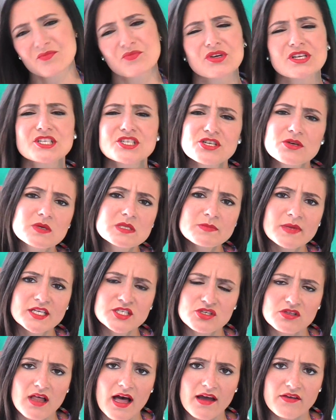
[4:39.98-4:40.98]
pretty sure it was
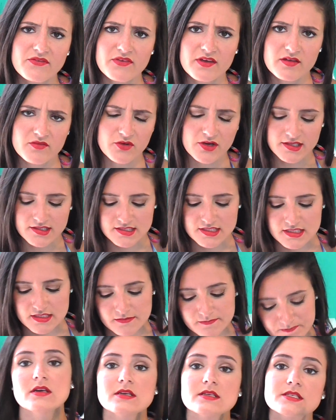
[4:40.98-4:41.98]
my July
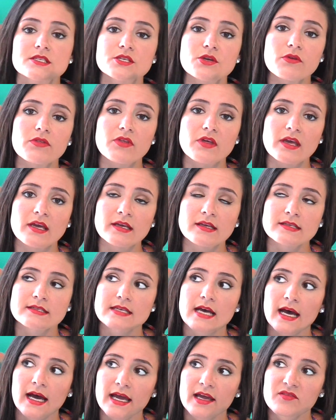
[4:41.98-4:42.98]
favorites. These two
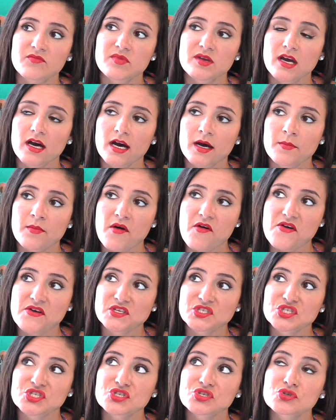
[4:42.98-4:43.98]
things I have become
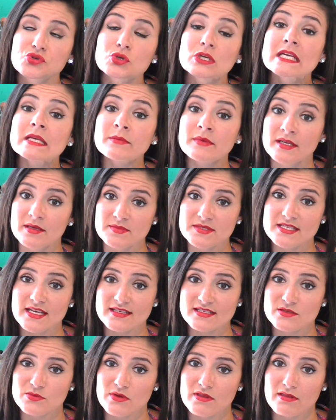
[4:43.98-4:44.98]
extremely
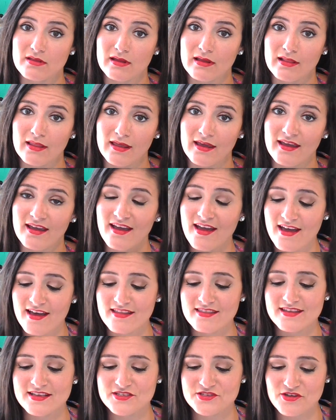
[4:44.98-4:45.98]
obsessed with lately.
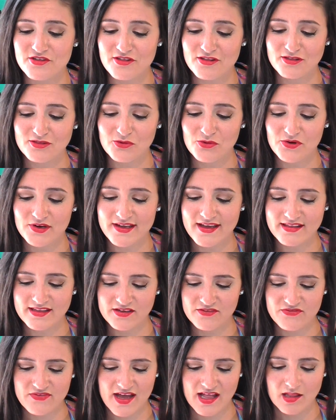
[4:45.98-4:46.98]
These are the
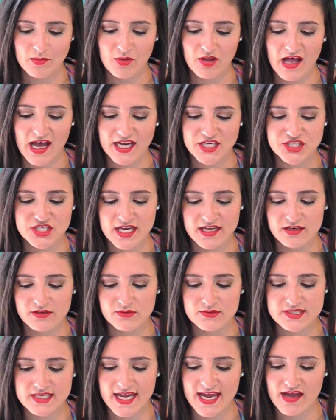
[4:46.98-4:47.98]
L'Oreal Infallible
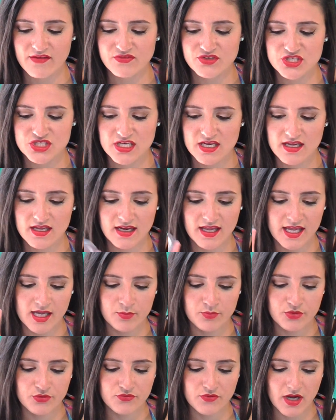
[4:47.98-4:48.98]
eyeshadows. I have the shade
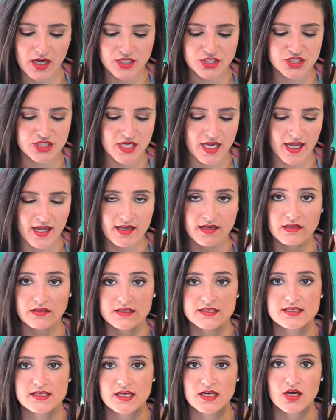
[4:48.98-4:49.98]
Amber Rush and
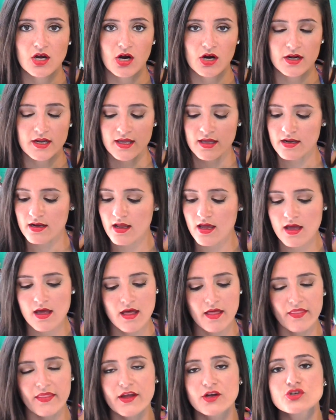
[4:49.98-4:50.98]
Glistening Garnet.
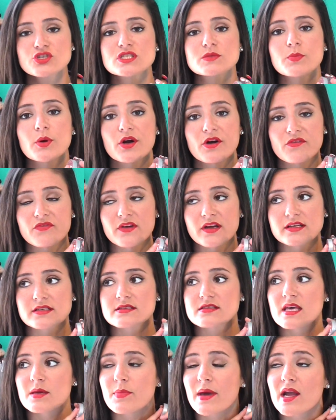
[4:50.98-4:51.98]
They're just
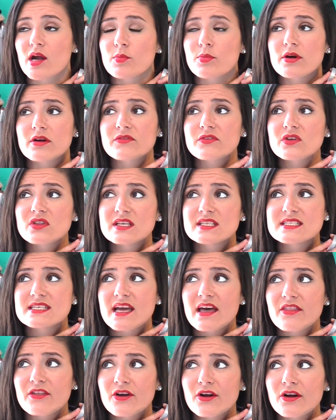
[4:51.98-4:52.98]
perfect. They pair perfectly
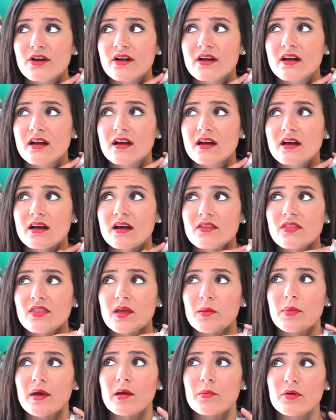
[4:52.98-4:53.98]
together.
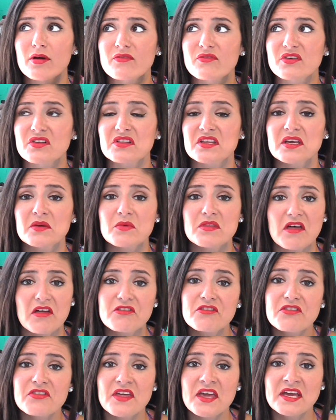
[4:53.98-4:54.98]
They pair perfectly with
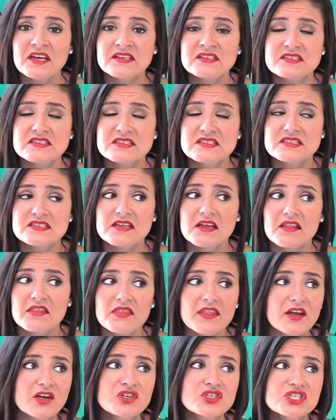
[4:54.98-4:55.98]
other things.
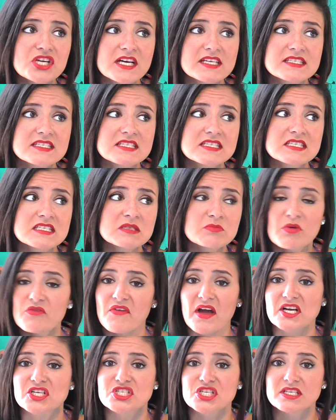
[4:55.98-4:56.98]
They're just
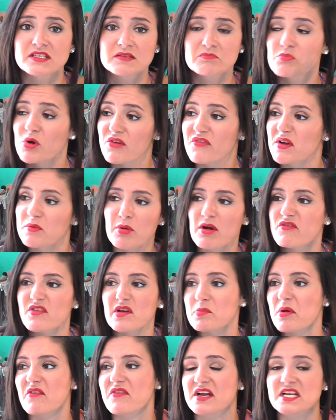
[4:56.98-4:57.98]
perfection. Perfect,
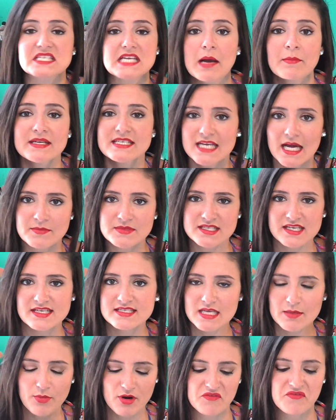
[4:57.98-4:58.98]
perfect, perfect. How many times can
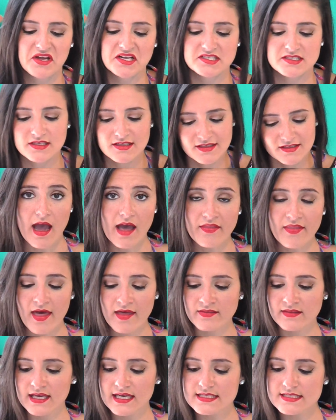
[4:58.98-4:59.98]
I say perfect? And
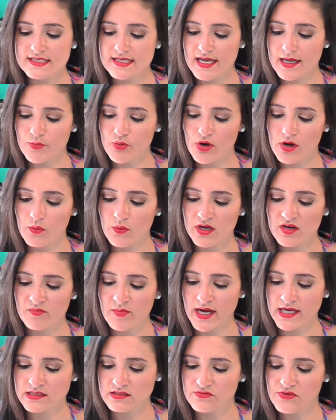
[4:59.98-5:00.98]
then lastly, I brought one of
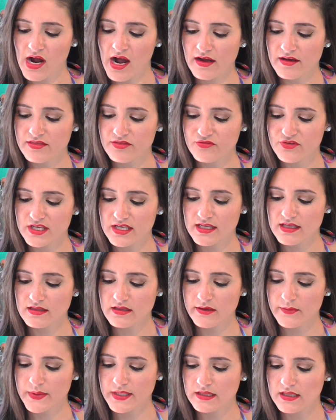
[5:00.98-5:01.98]
my Lorac 3D
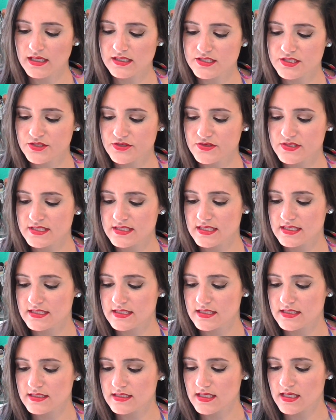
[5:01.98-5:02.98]
liquid lusters.
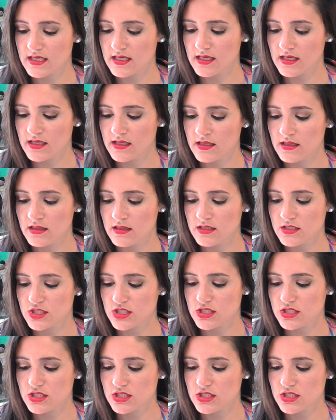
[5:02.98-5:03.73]
This is in the